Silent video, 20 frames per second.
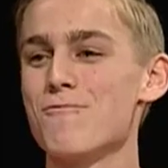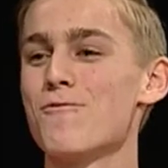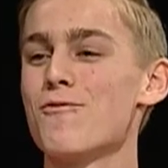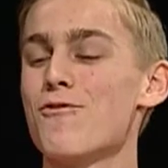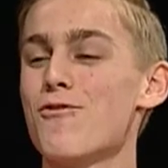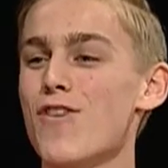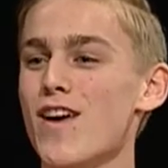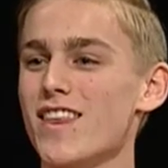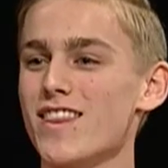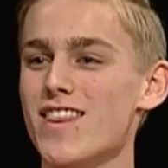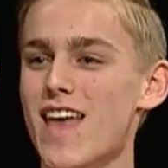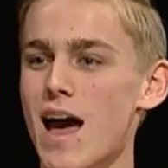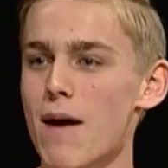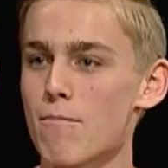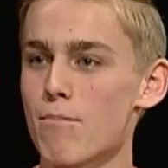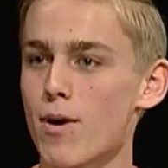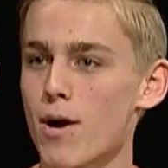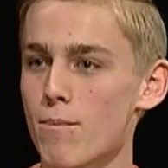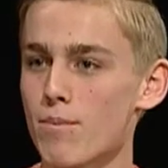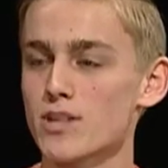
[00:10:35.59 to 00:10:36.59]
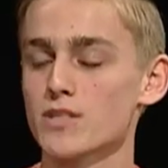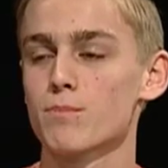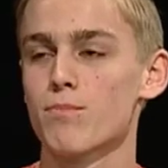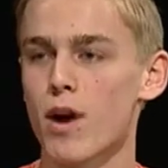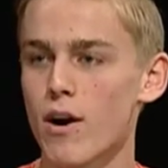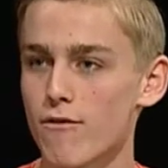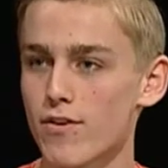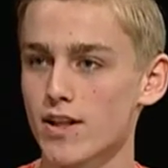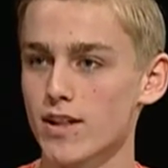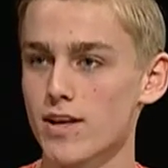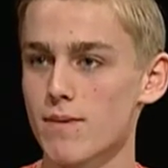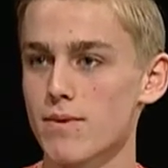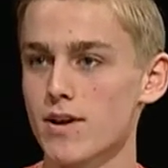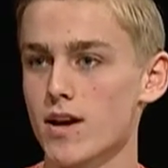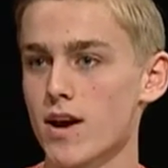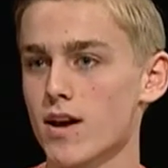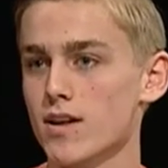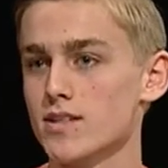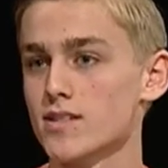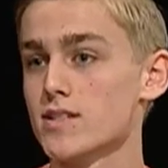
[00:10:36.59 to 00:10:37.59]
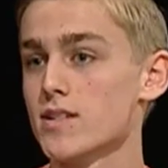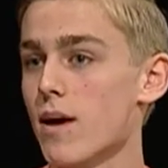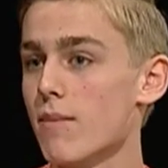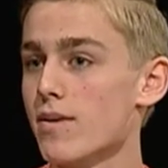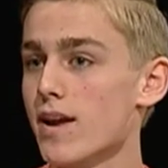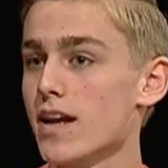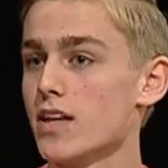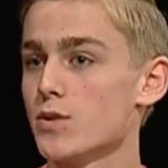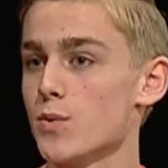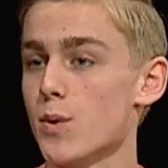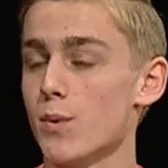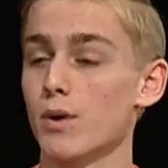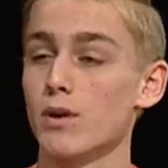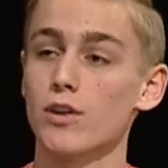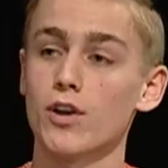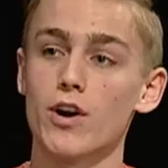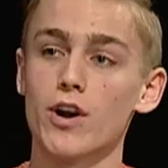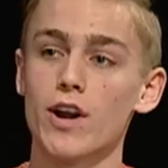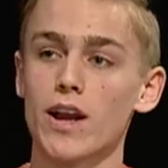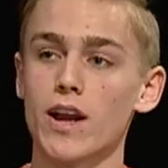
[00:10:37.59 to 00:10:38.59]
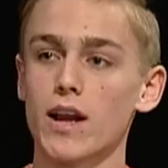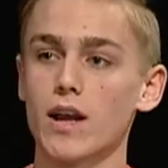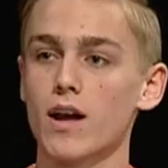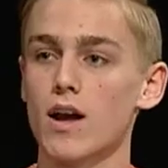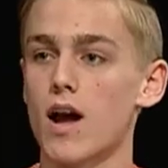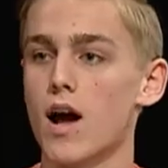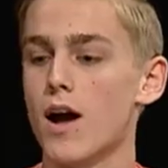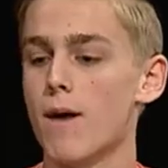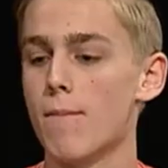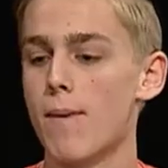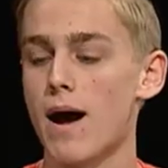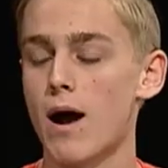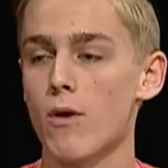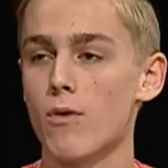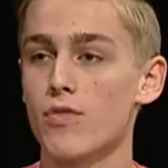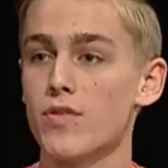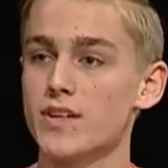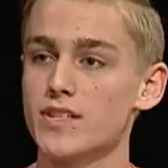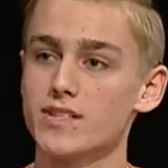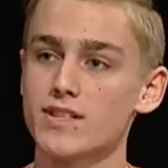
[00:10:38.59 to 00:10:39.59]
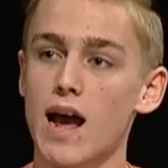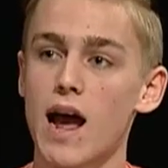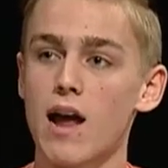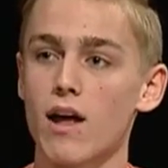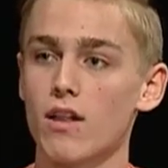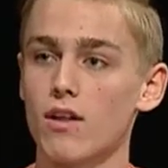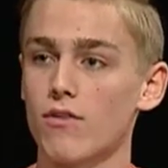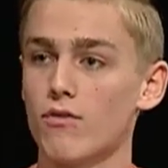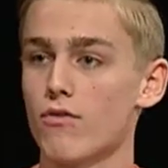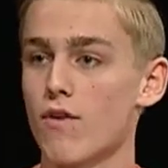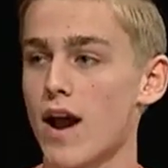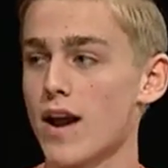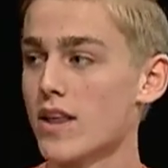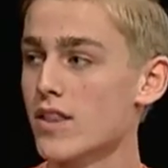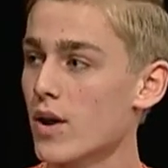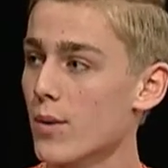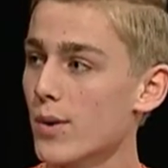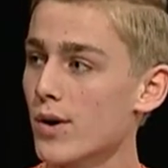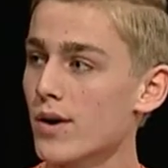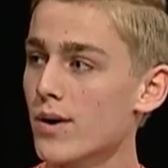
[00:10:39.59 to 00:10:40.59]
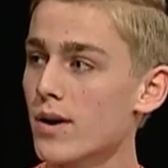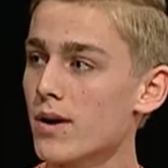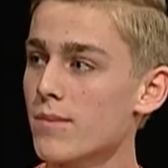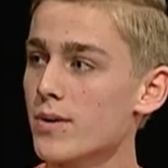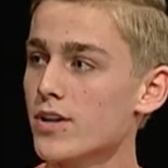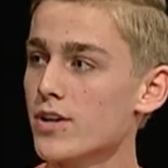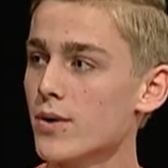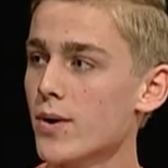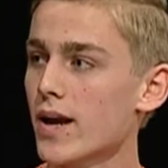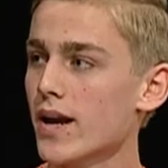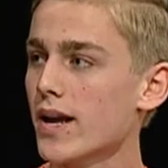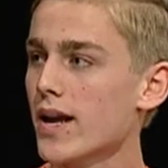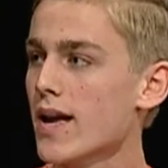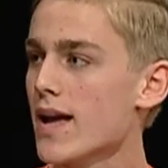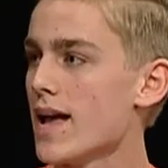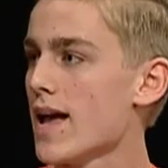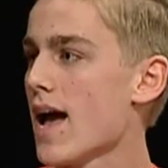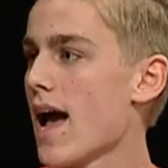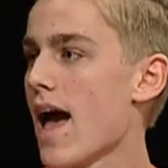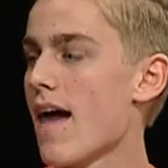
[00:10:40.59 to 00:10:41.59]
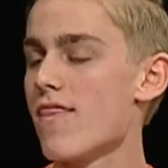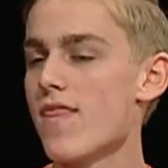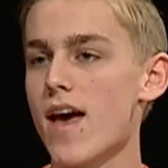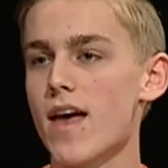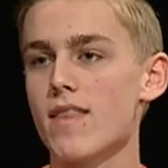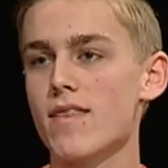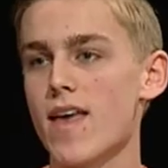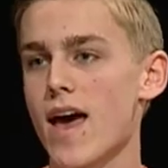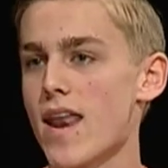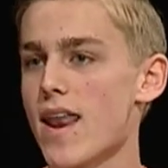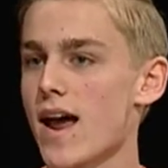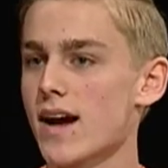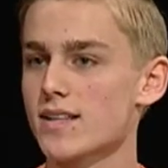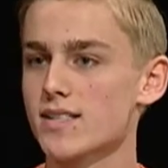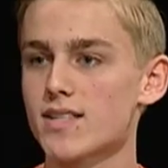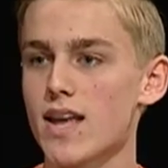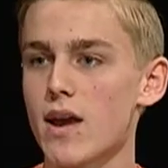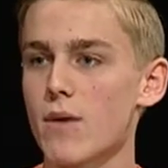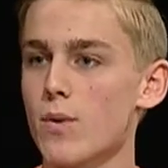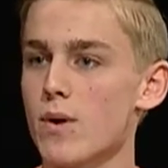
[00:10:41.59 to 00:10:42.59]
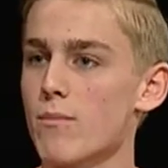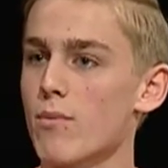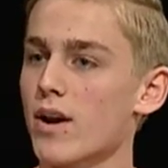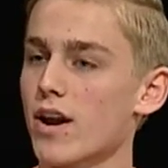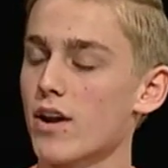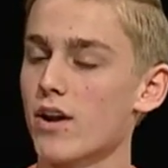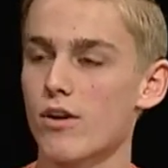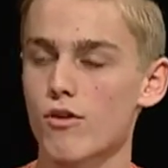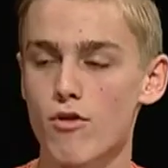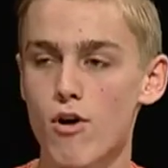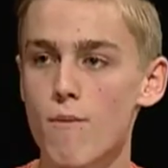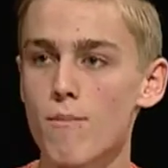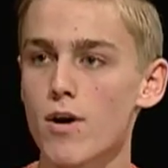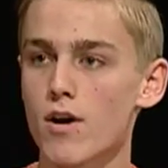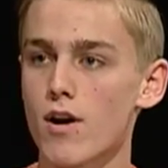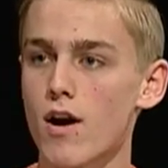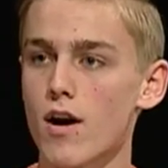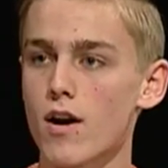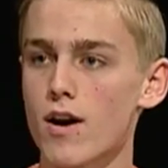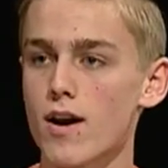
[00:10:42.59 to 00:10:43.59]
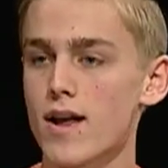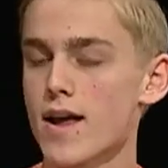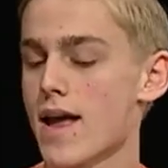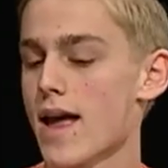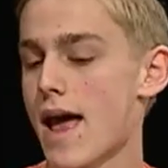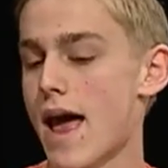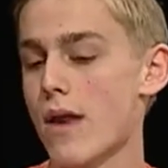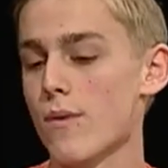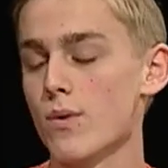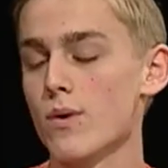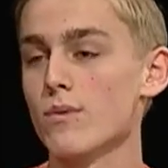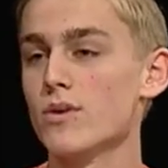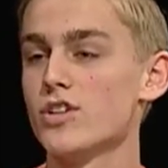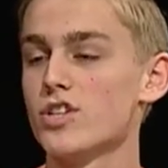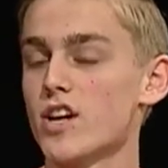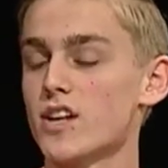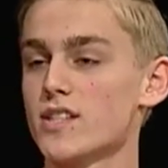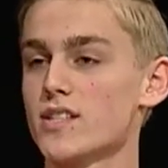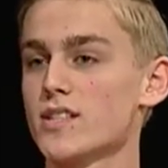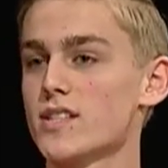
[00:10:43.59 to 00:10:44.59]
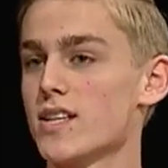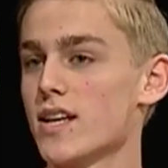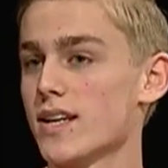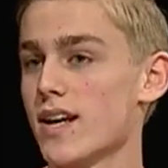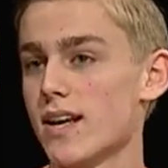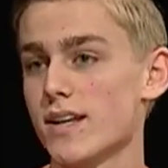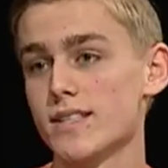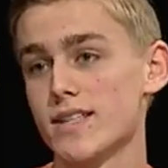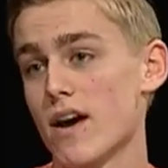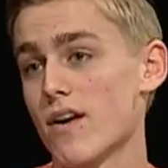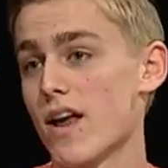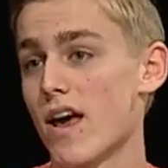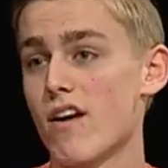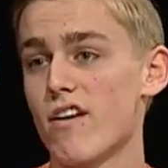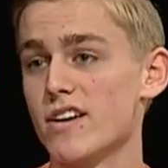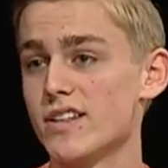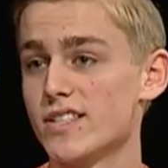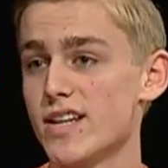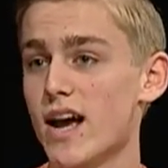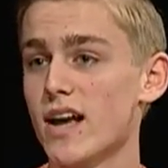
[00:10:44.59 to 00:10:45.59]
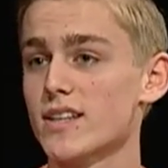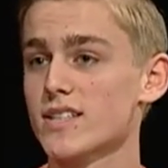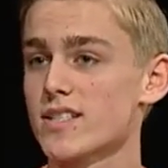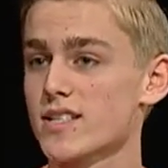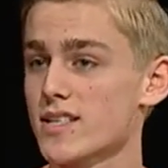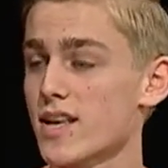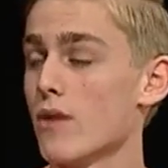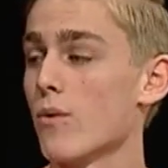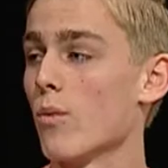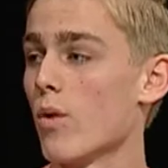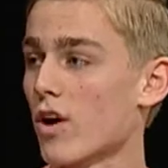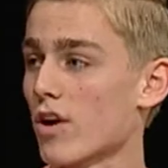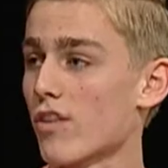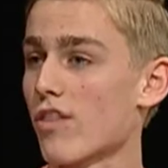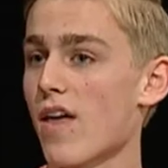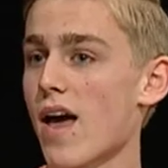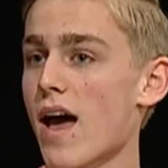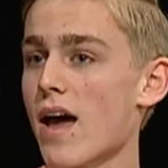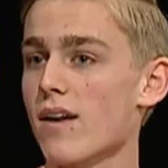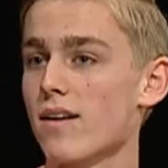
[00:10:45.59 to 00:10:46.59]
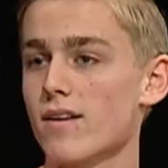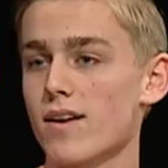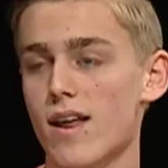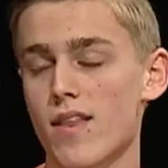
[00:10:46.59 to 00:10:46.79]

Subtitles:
fit that purpose perfectly, because some days we were learning about the style of writing that we were going to be doing, and then that next day we bring in a Chromebook cart and we would just sit down at our desks and work that.